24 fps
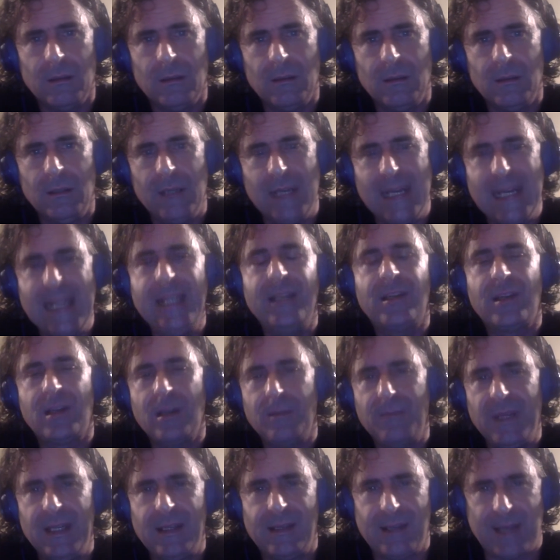needs to
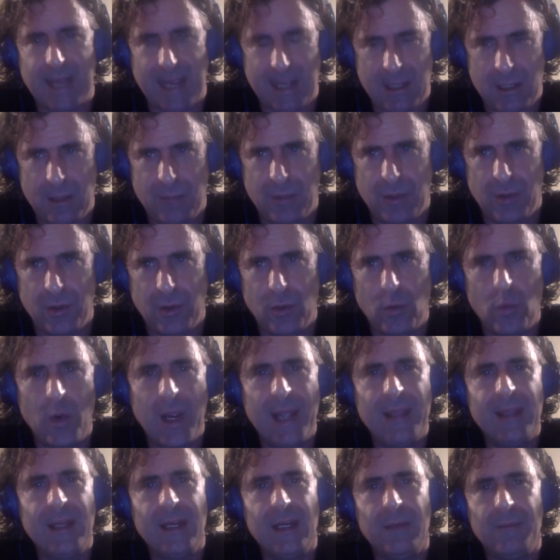be scalable, and the
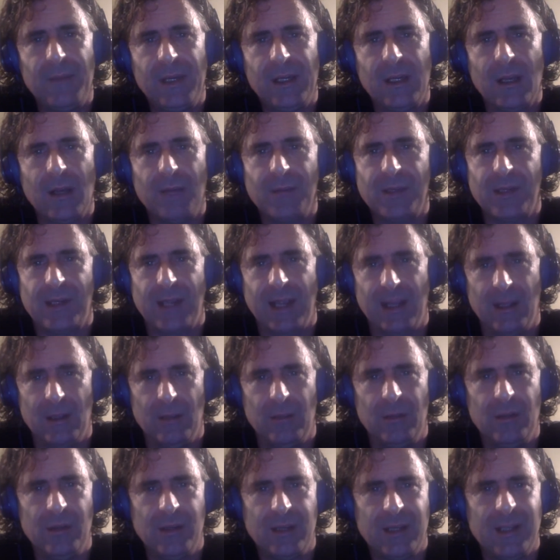way that it becomes
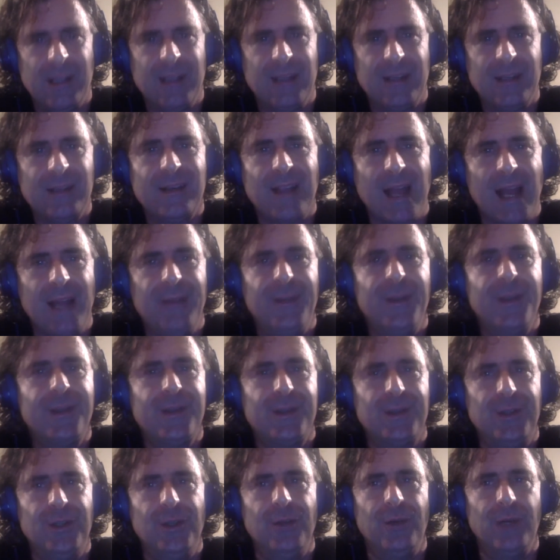scalable is inside
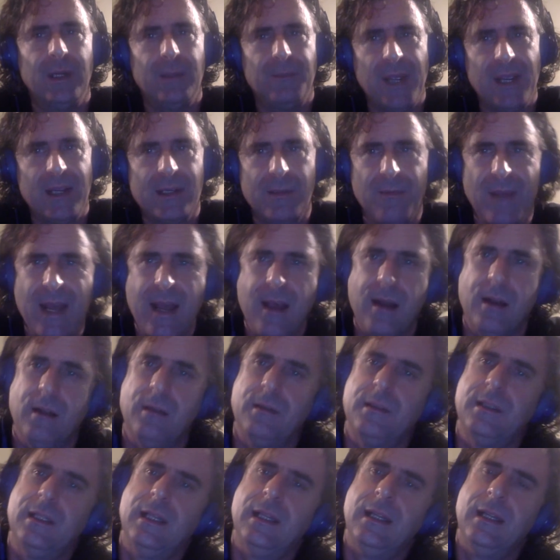this unit-based
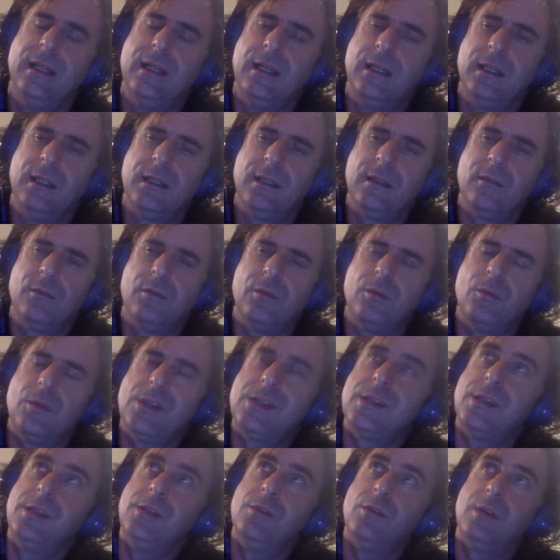model. Well,
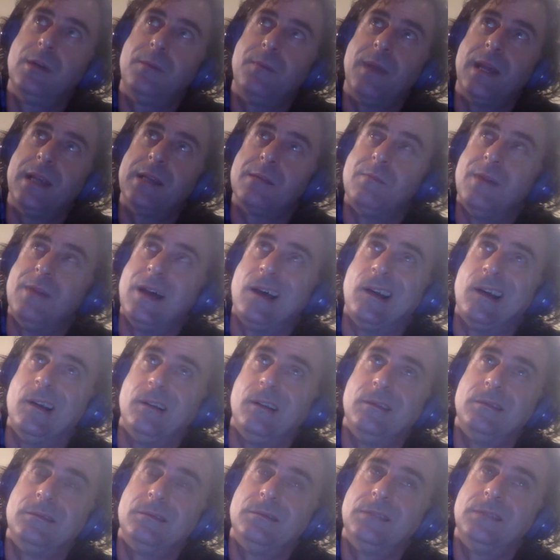what's a unit-based
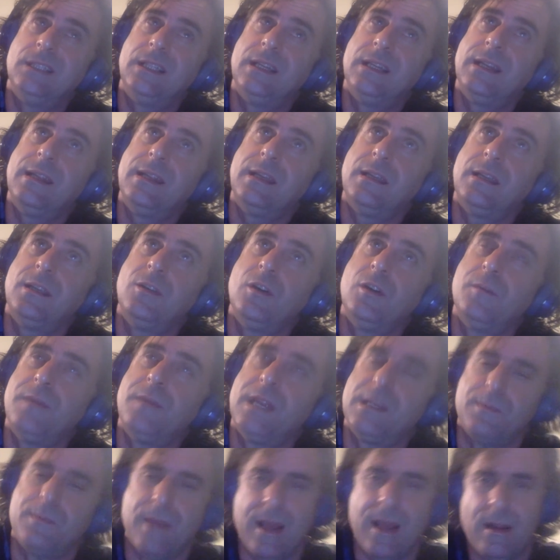model? Well, I think a
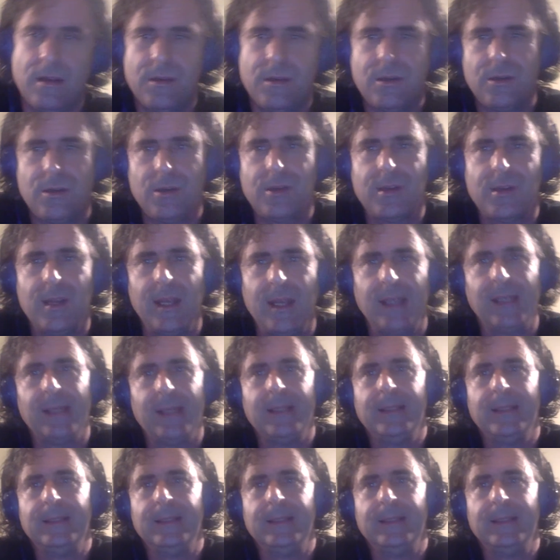unit-based model is just like,